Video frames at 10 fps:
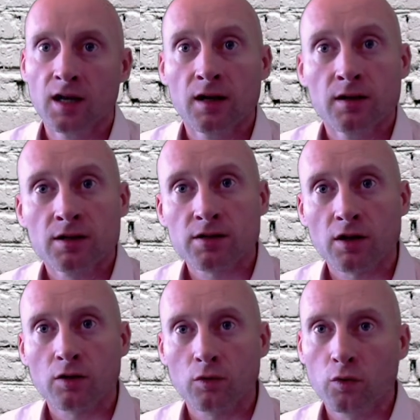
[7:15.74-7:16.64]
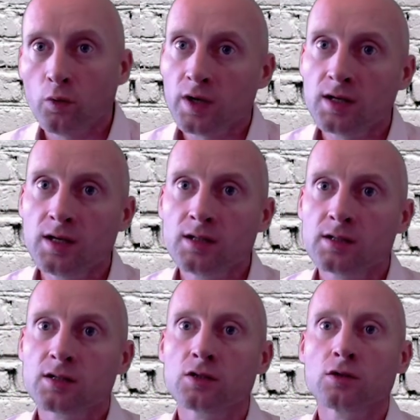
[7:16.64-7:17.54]
So we need to
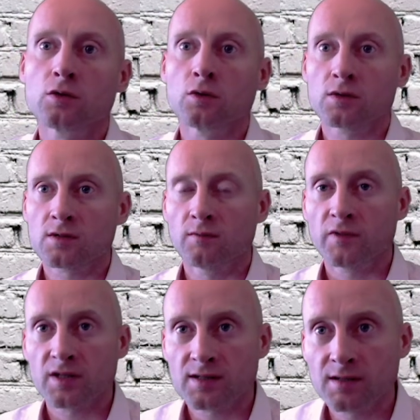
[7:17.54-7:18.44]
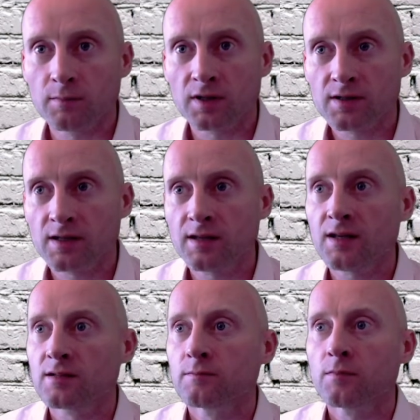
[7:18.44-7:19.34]
do something similar to this.
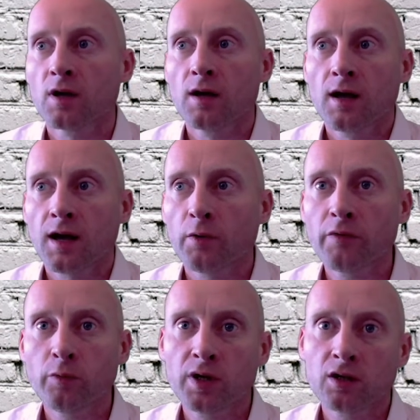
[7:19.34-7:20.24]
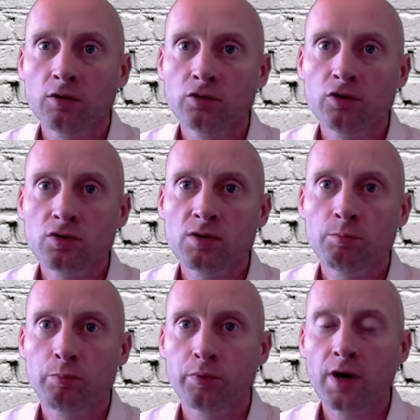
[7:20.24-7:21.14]
However, we can't use the
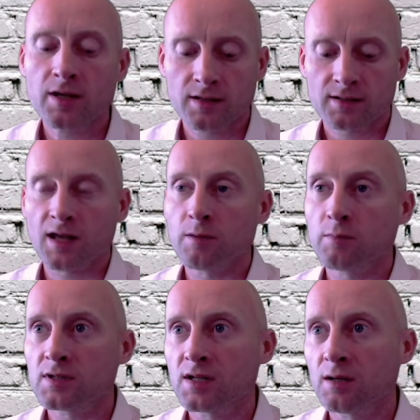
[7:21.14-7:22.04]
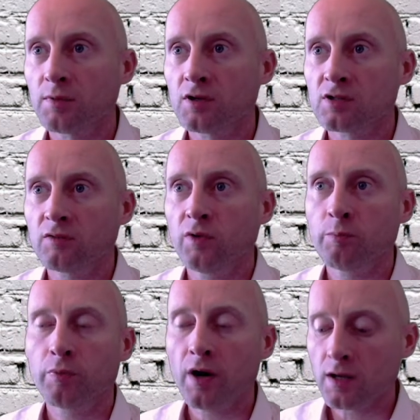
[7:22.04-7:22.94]
break statement here because if we
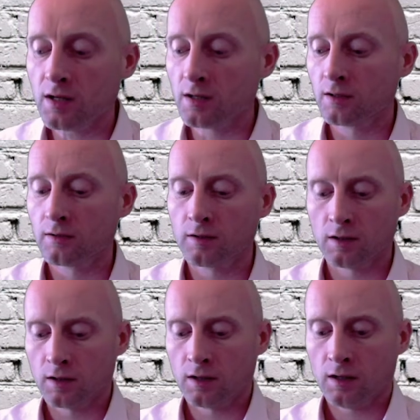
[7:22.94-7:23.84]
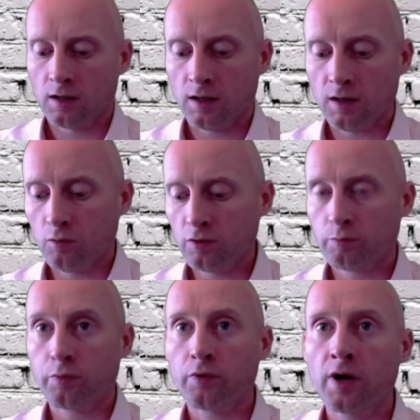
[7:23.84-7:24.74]
break, it would
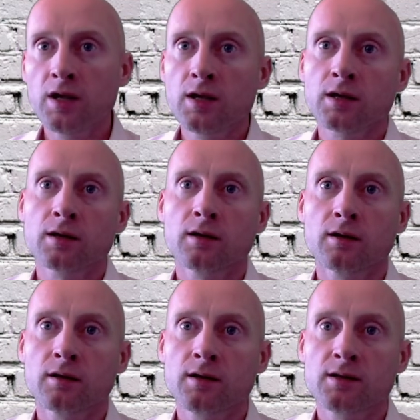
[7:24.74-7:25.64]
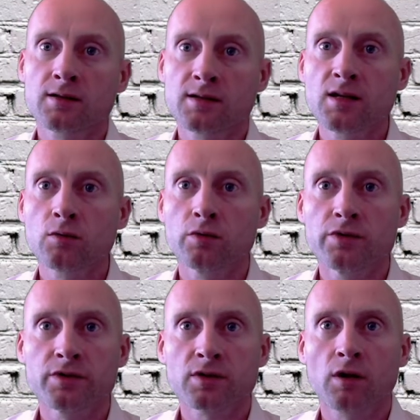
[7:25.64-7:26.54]
break this sequence
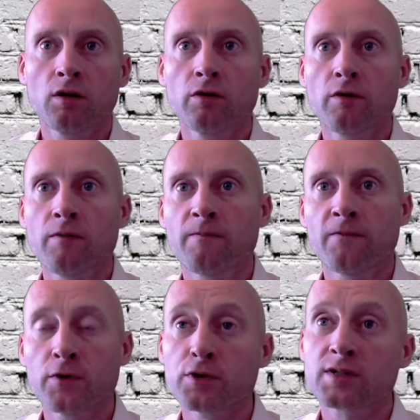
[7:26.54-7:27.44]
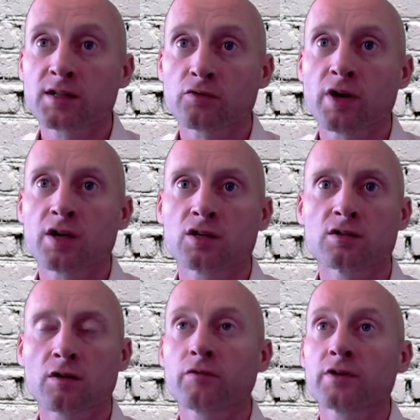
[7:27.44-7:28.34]
on the first iteration. So
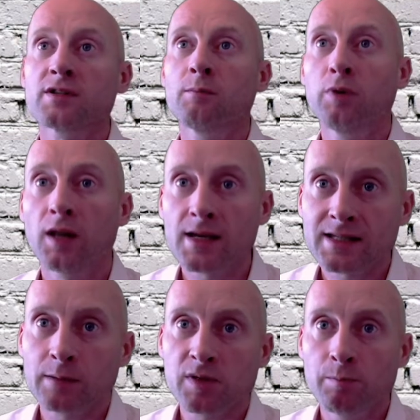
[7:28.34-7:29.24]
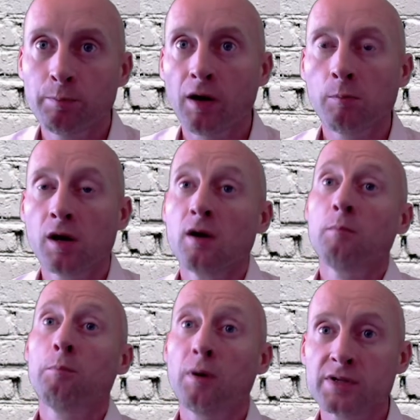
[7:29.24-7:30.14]
for example, I typed in Bob.
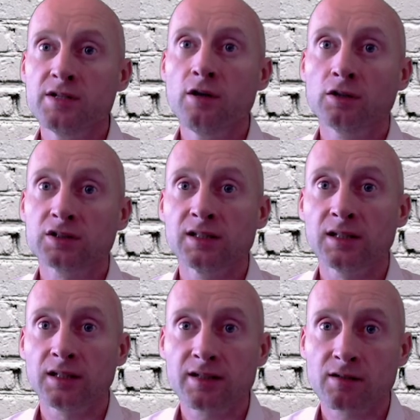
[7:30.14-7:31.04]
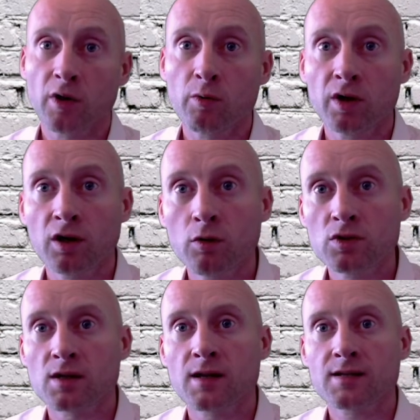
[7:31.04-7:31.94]
Bob is not in the list, so it would go to
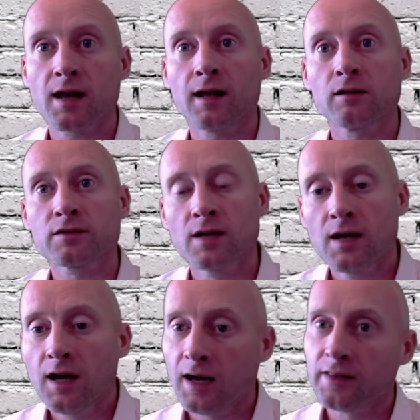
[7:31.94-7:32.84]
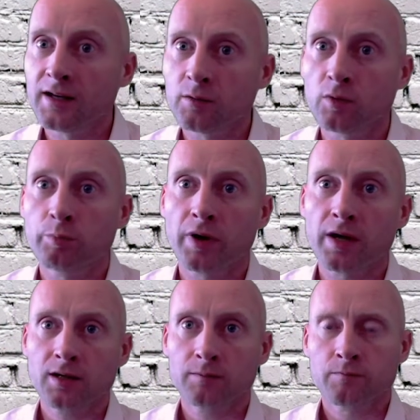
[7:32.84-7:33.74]
this else and then it would break.
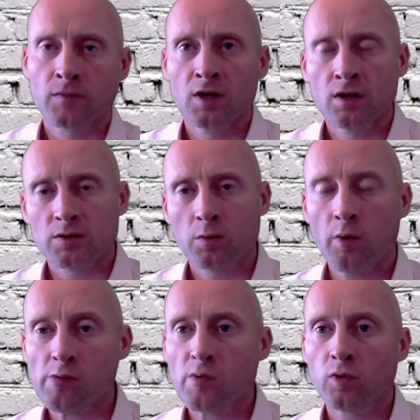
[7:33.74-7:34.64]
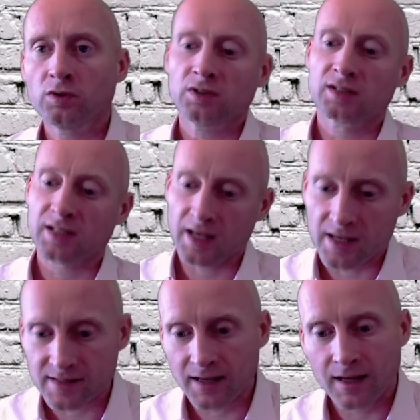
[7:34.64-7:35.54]
So what we want to say is
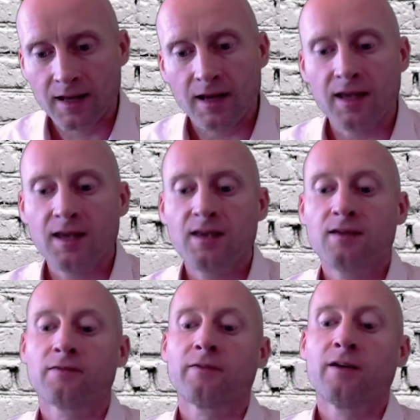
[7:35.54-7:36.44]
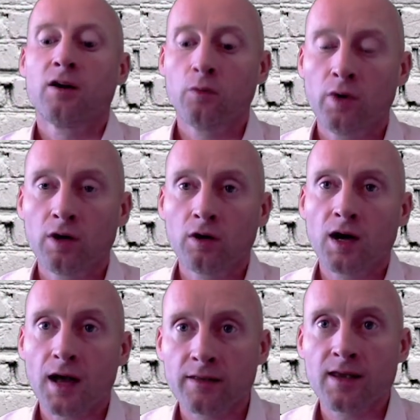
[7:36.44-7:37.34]
that if we are at
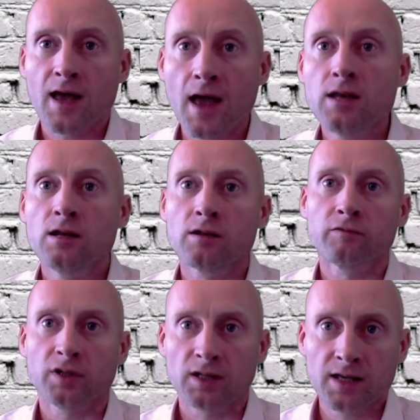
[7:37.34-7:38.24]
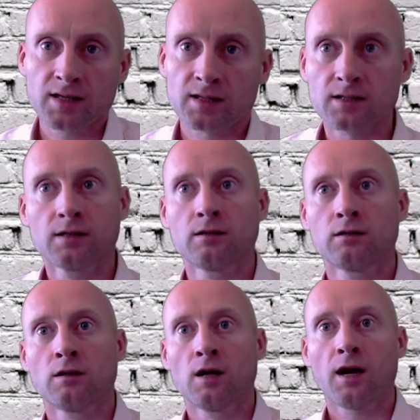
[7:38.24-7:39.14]
the end of the list
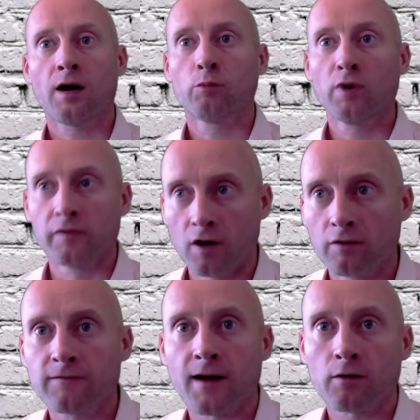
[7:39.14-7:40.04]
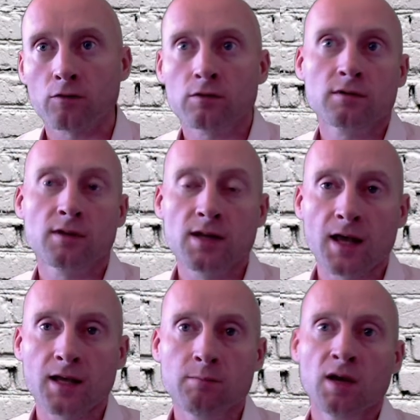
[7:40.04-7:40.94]
and we've not found the
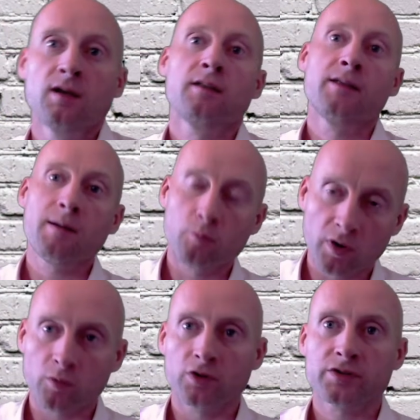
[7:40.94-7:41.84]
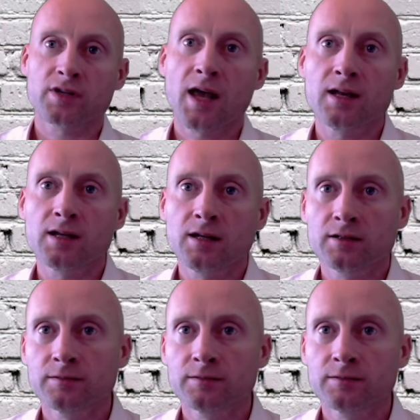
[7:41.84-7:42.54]
name, then we want to end it.